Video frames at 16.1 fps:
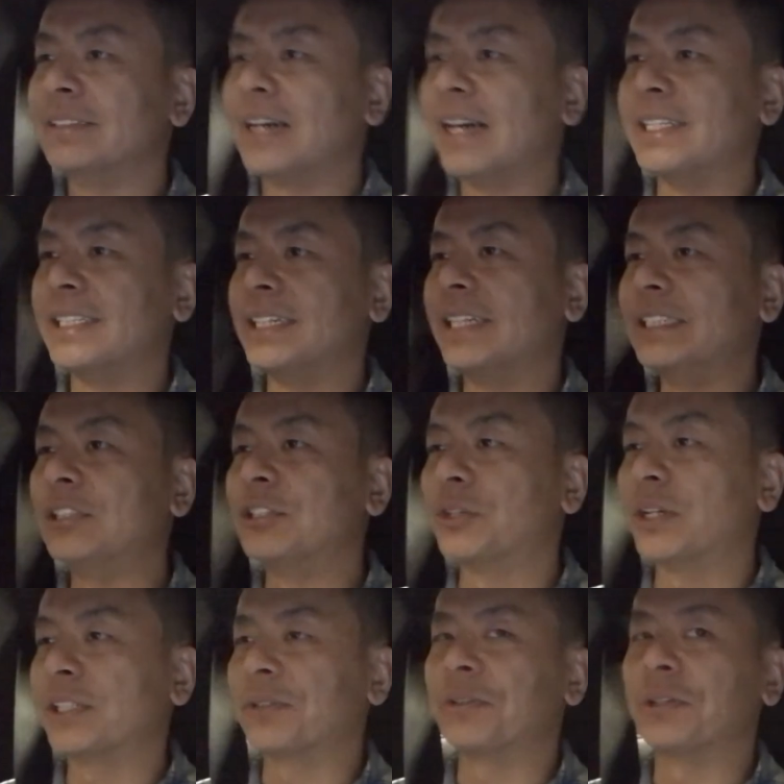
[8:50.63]
I said I didn't
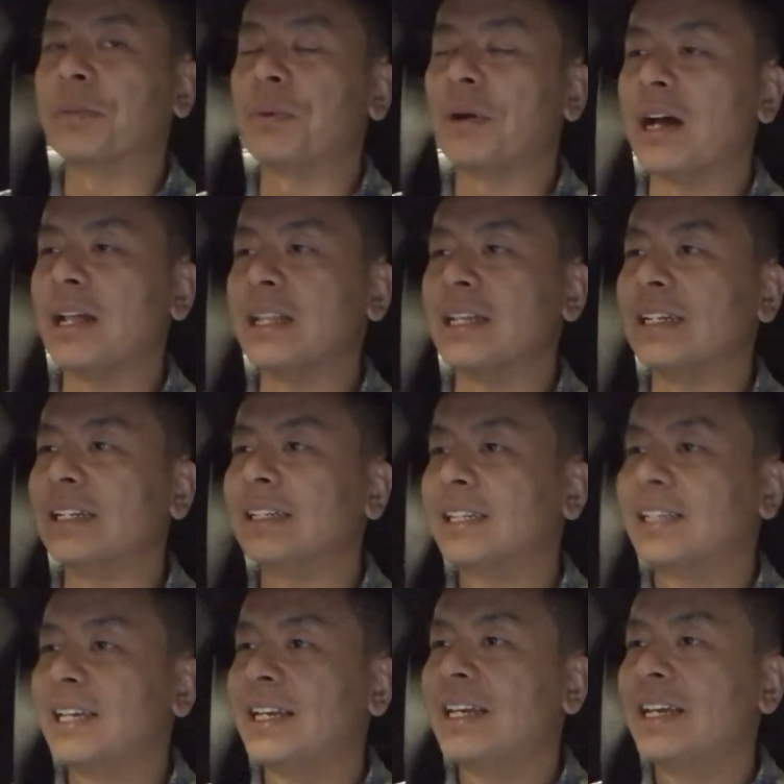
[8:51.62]
trust Autopilot,
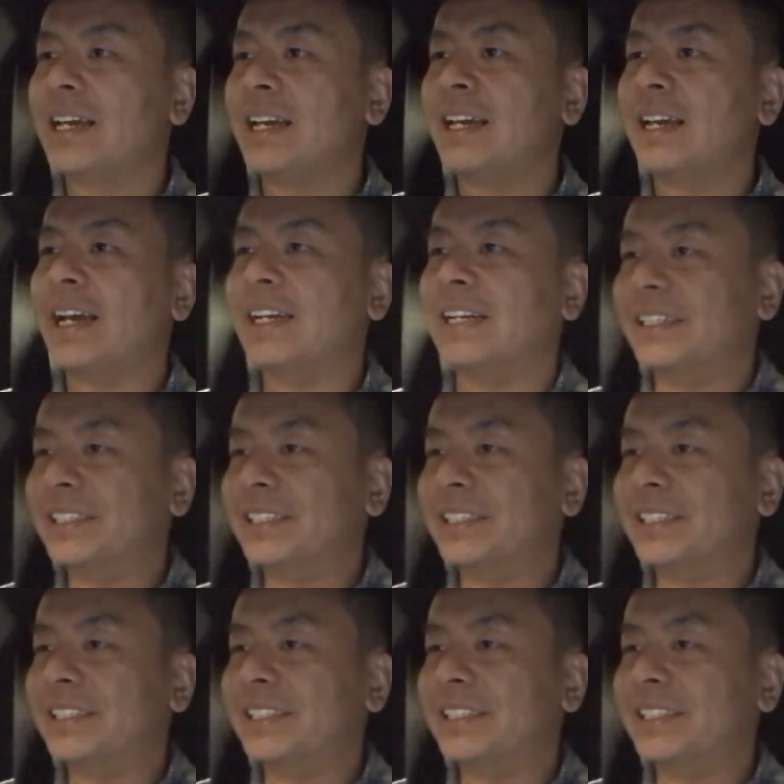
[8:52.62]
and